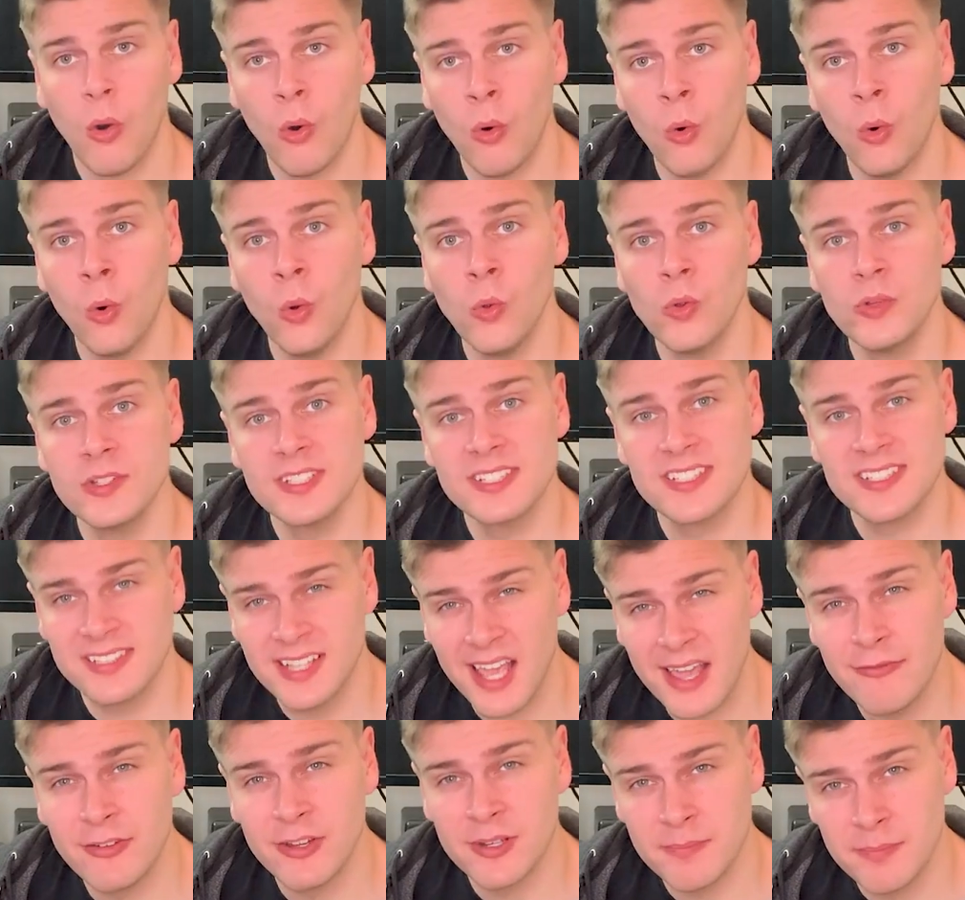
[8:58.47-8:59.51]
all
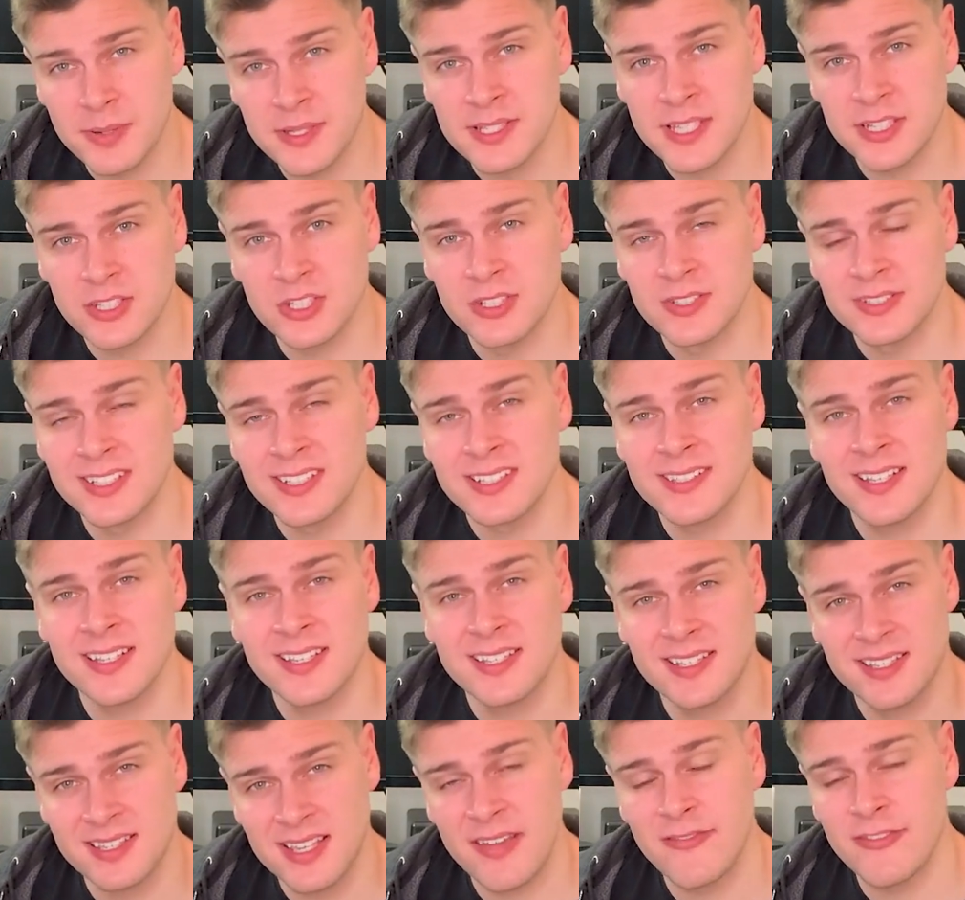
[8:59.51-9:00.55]
7 positions, because there's
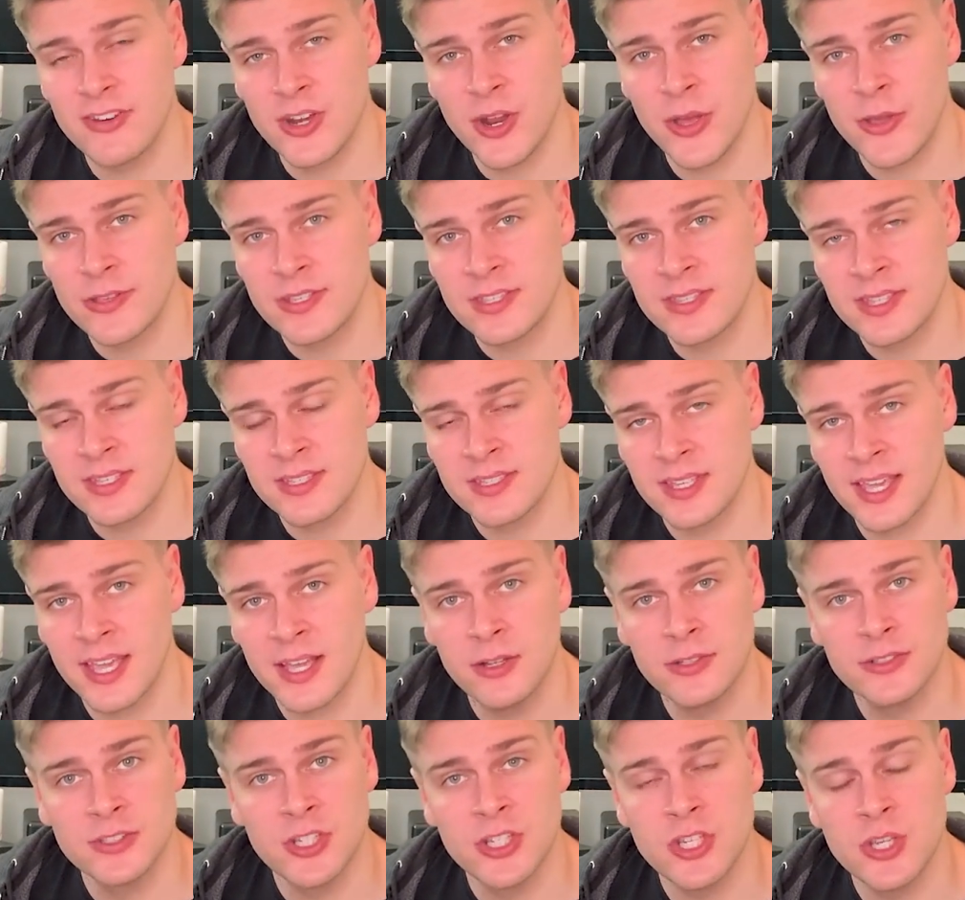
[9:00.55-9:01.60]
7 notes in the
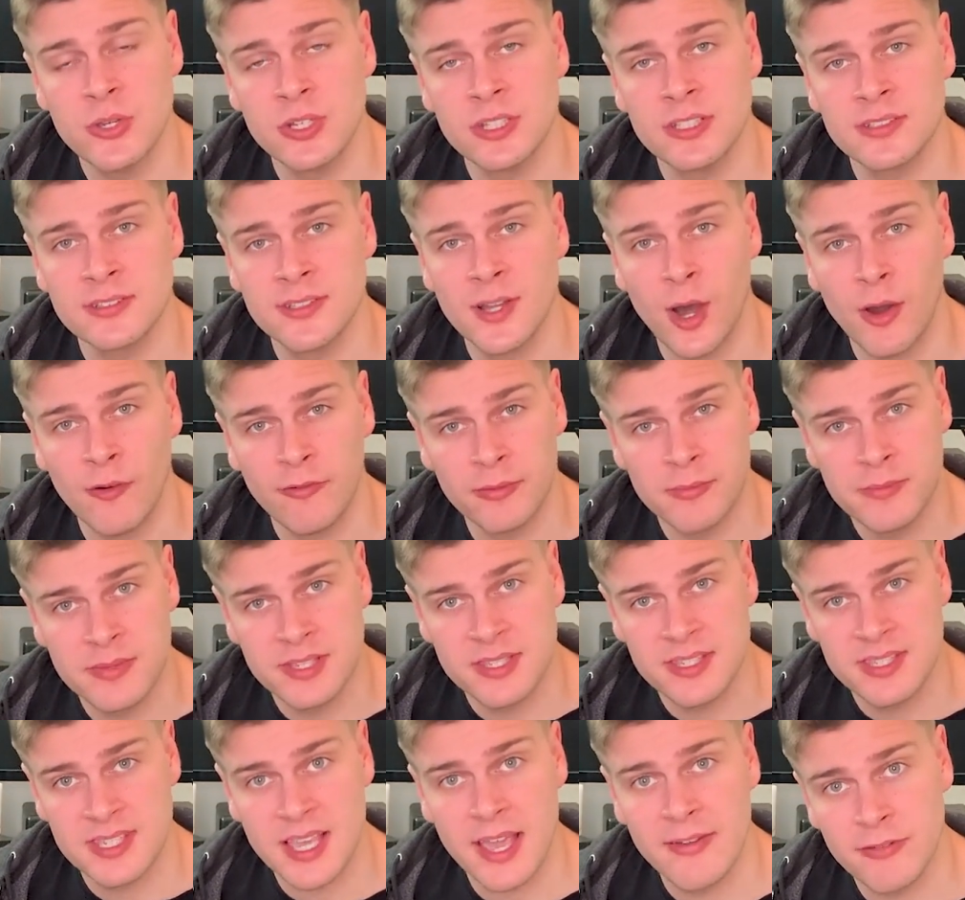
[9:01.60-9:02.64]
scale, so you could start from
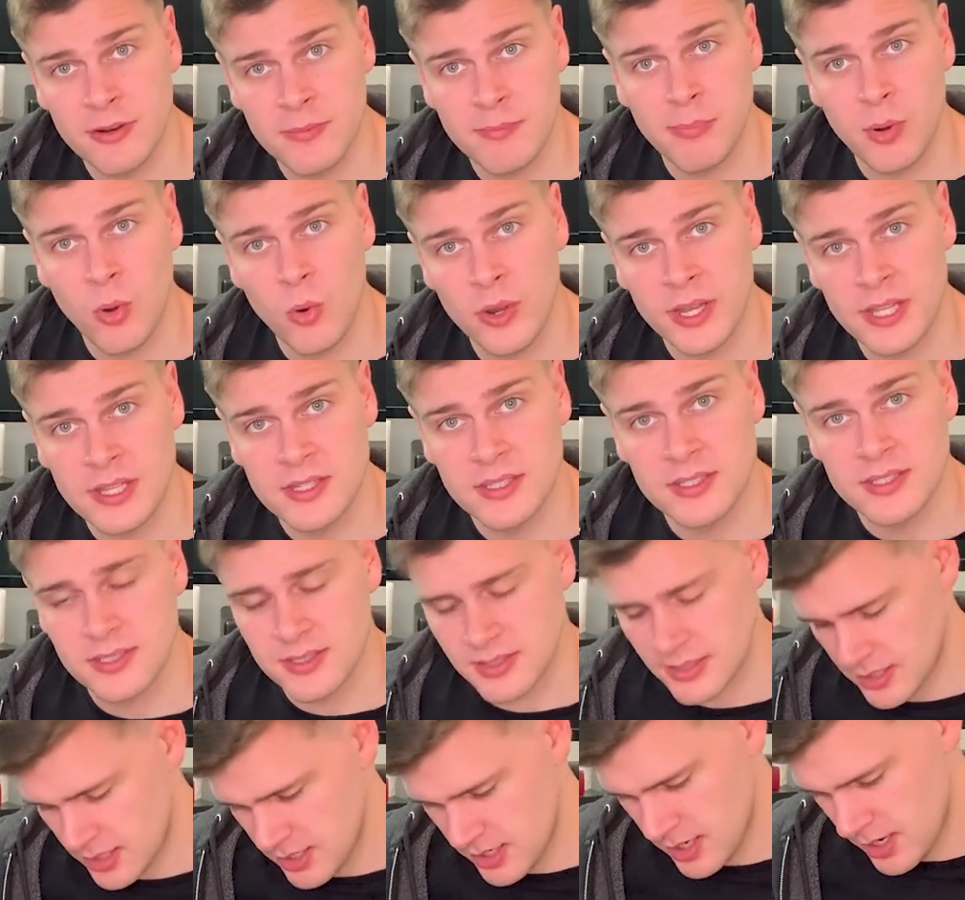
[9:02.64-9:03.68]
7
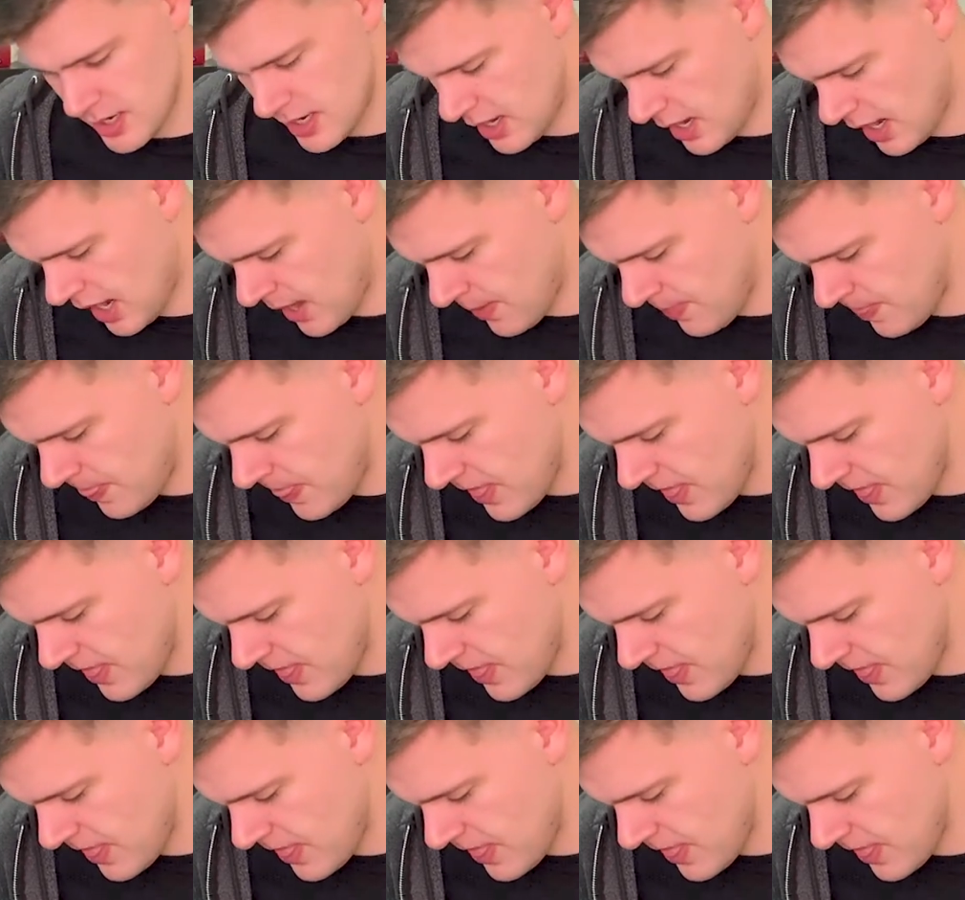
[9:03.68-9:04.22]
points, and